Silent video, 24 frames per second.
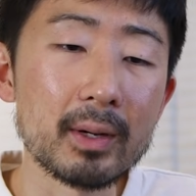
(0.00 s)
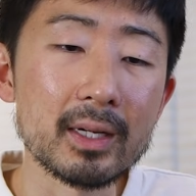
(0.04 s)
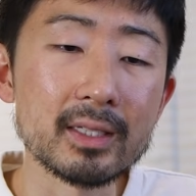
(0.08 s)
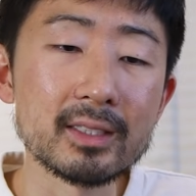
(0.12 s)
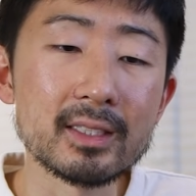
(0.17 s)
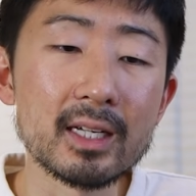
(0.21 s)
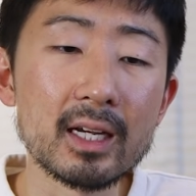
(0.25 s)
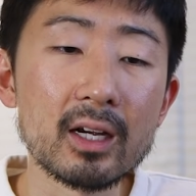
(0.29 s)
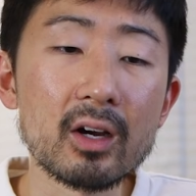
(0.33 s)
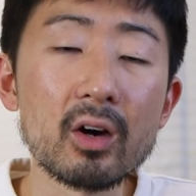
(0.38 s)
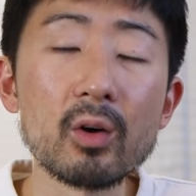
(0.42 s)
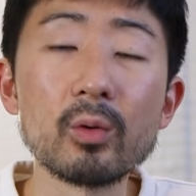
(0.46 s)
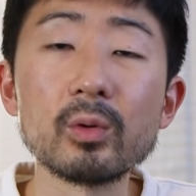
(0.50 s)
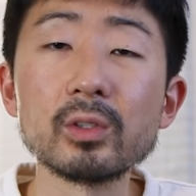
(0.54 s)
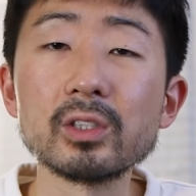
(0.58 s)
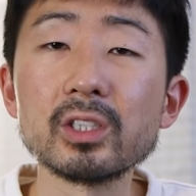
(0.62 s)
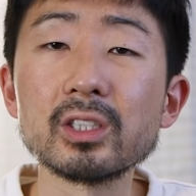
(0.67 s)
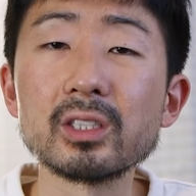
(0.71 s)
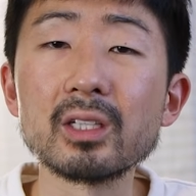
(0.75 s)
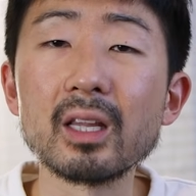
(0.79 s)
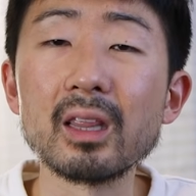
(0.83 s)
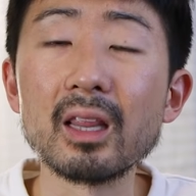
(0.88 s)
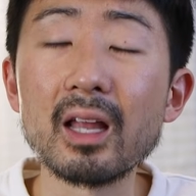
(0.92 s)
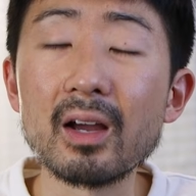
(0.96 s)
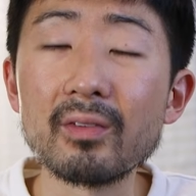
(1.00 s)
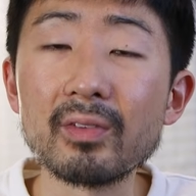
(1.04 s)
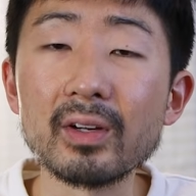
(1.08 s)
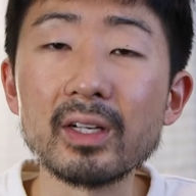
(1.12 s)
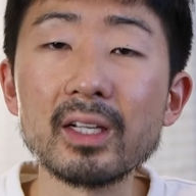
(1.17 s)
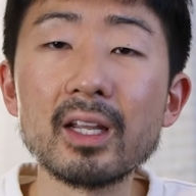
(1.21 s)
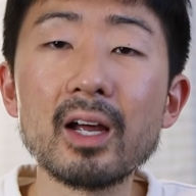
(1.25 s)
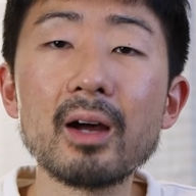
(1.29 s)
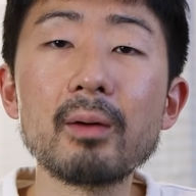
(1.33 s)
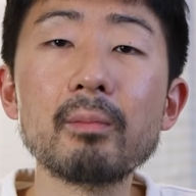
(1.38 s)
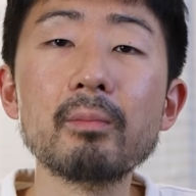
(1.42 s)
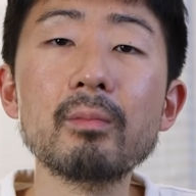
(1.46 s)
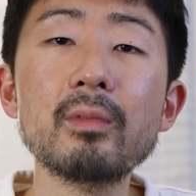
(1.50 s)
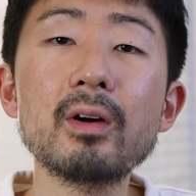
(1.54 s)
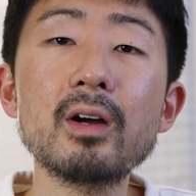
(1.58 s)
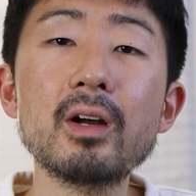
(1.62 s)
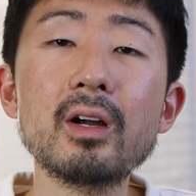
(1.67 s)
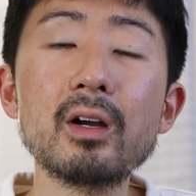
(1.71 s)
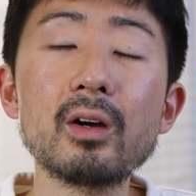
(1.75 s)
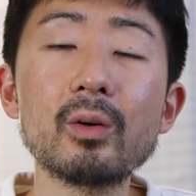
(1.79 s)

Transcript: by saying, "Oh, we're just loving them.